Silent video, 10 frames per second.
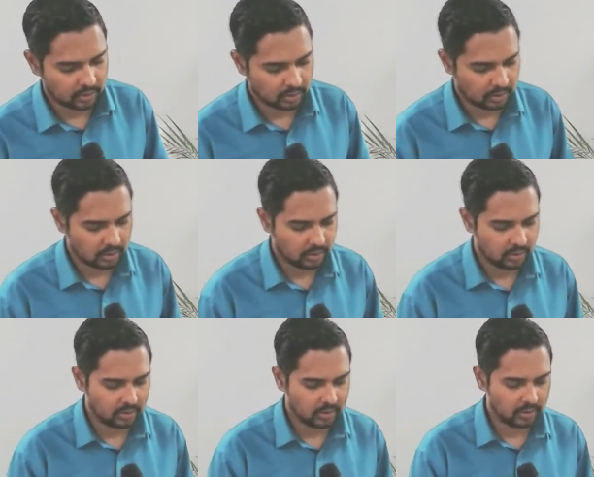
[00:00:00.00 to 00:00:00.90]

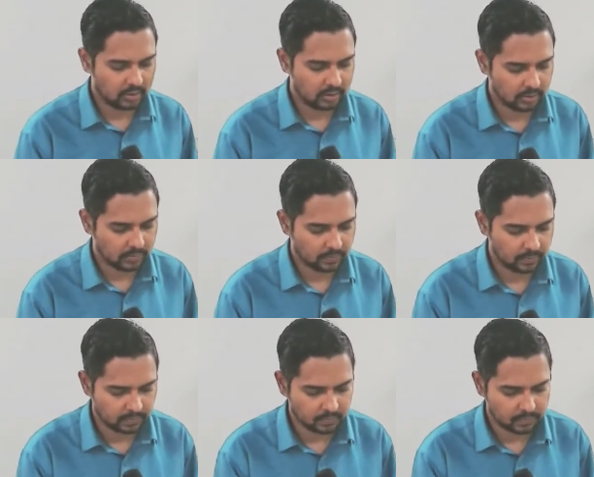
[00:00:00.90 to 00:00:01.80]

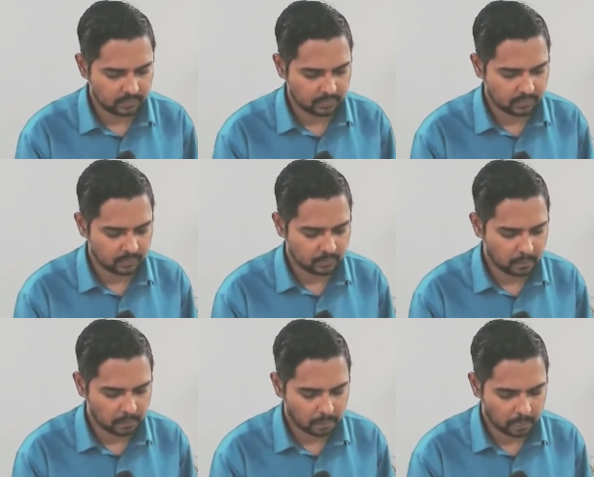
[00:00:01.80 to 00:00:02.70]

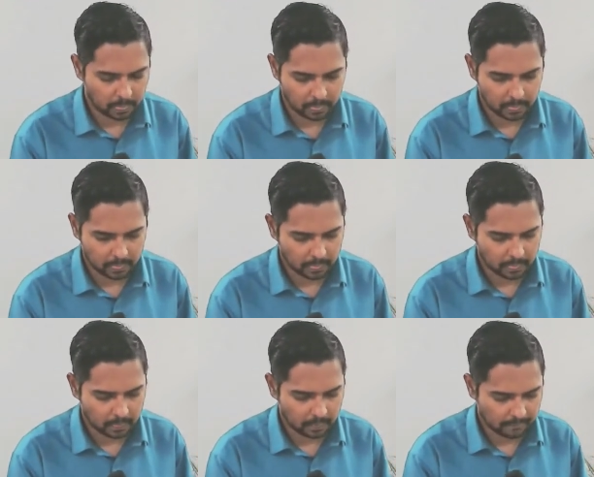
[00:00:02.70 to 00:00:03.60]

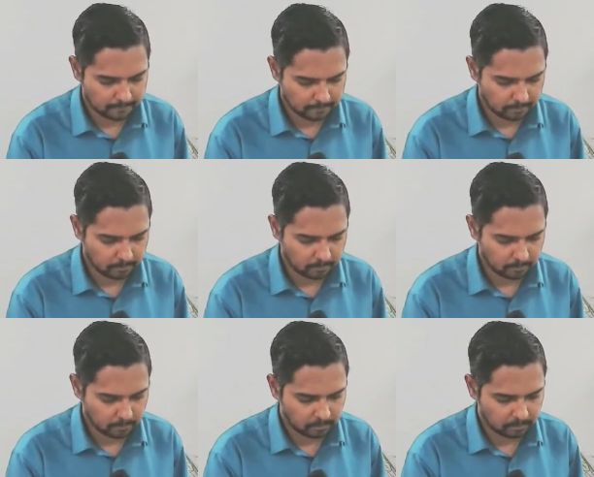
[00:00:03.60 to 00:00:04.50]

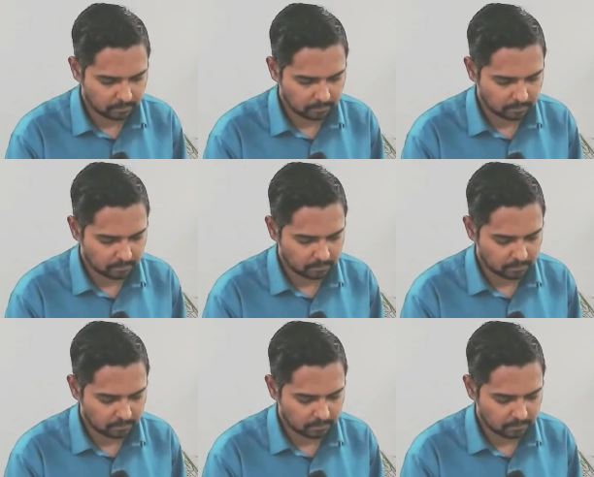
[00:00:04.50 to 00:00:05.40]

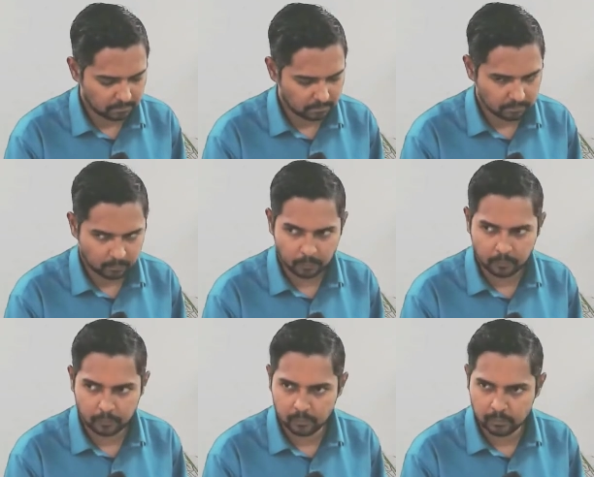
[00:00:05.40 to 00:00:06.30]

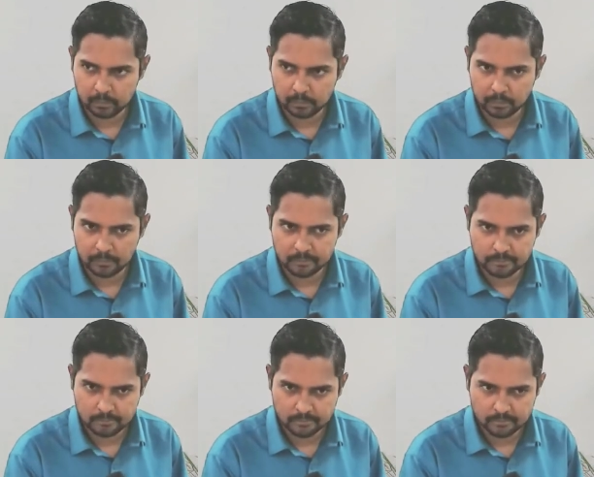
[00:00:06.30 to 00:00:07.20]

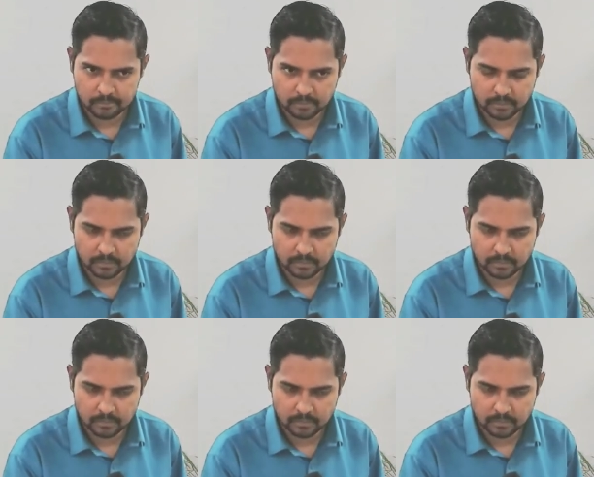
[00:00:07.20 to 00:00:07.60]
Nobody speaks.